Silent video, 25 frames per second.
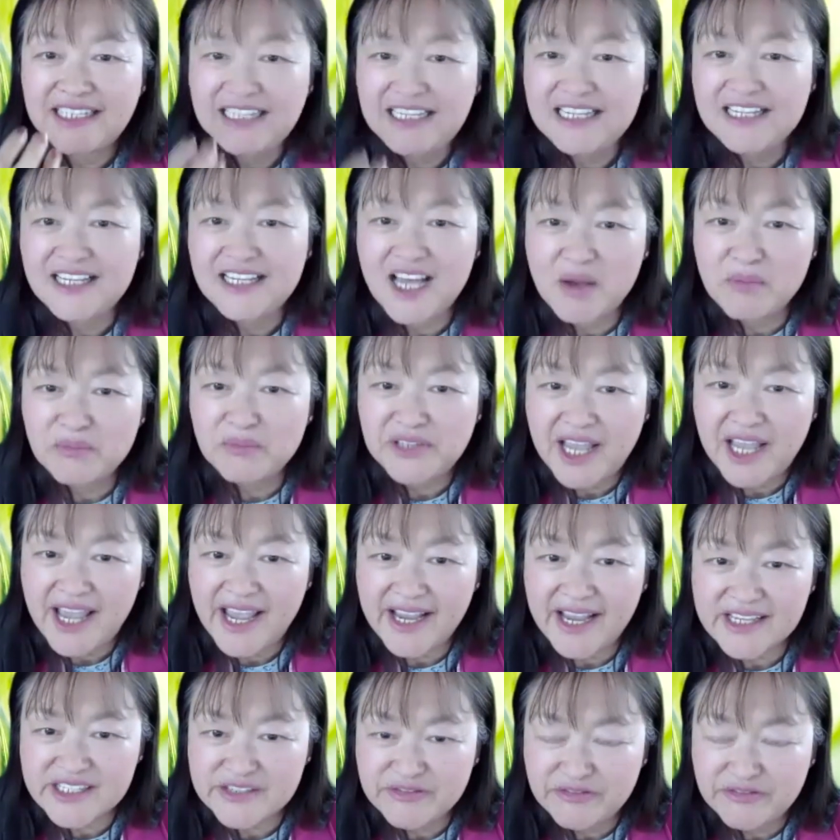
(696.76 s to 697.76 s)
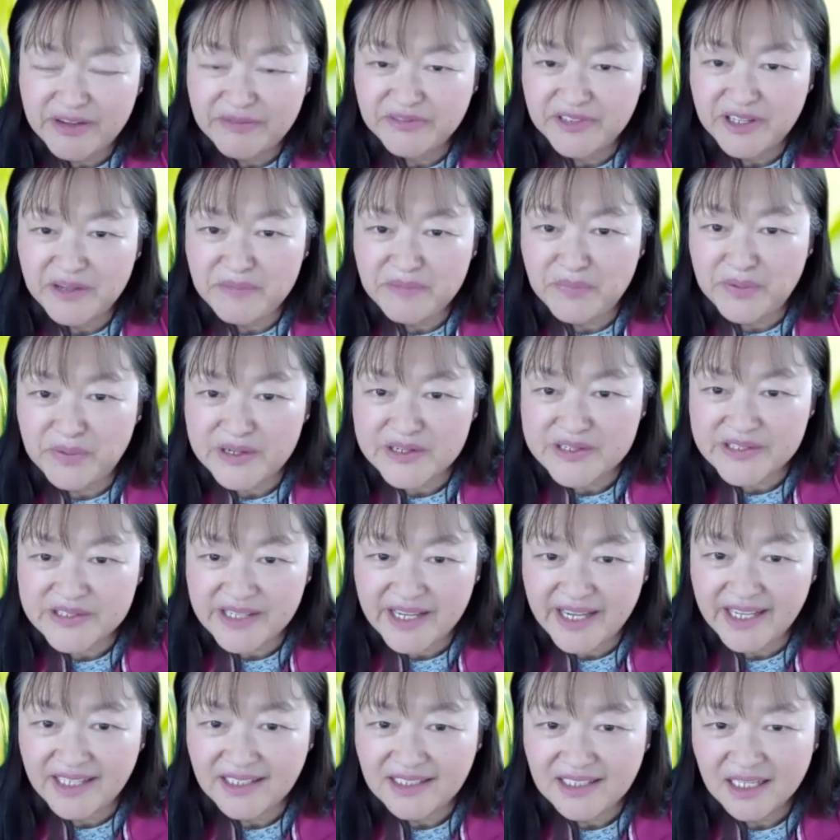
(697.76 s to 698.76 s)
income tax,
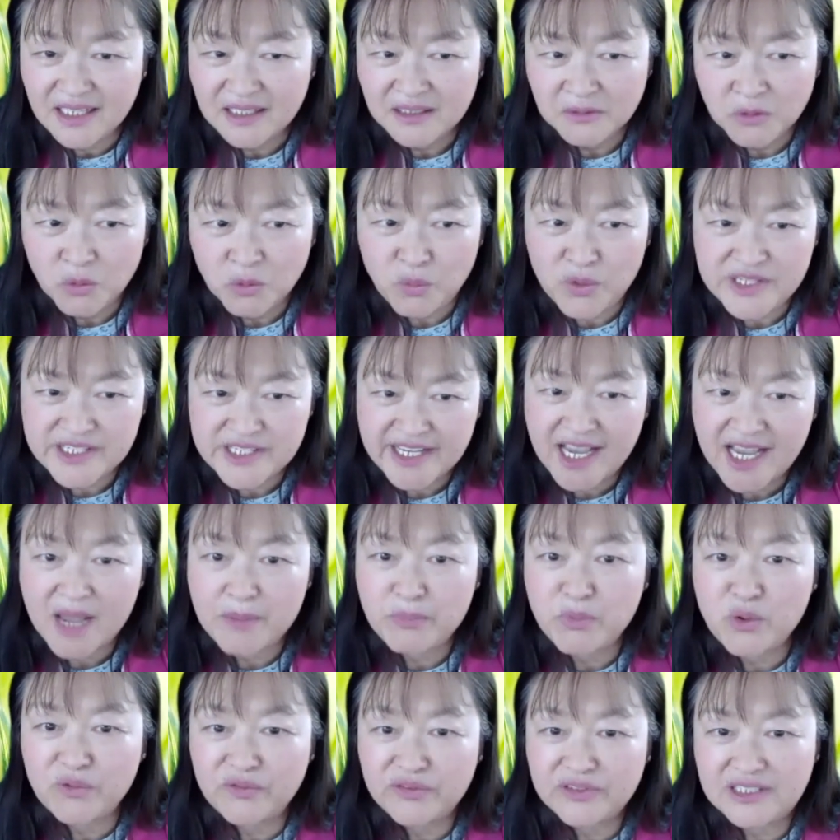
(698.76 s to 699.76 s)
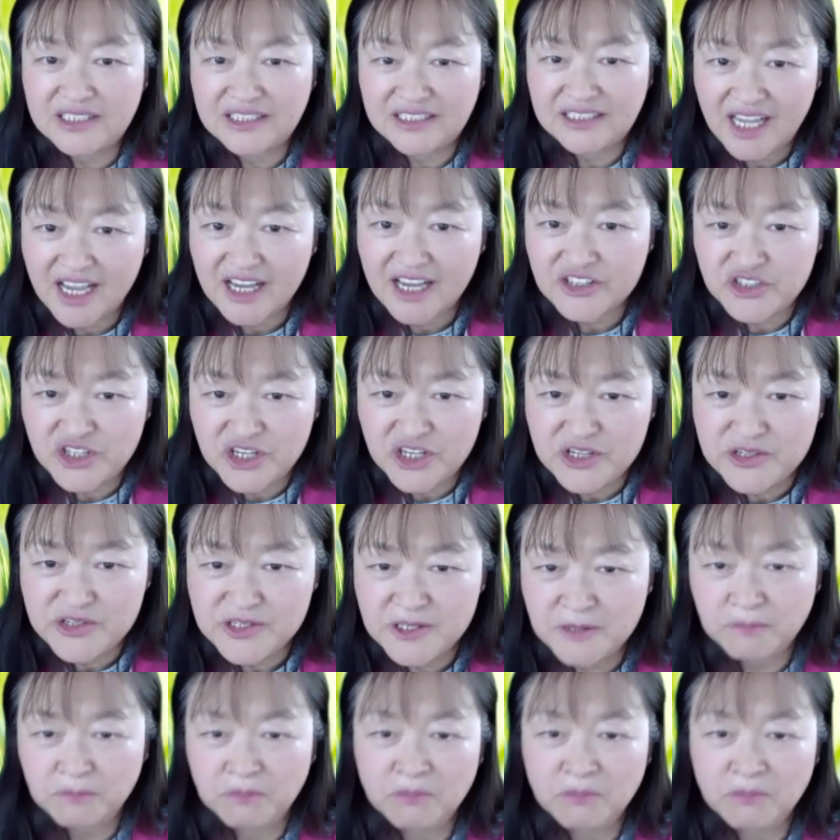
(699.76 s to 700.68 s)
15% with a couple of deductions.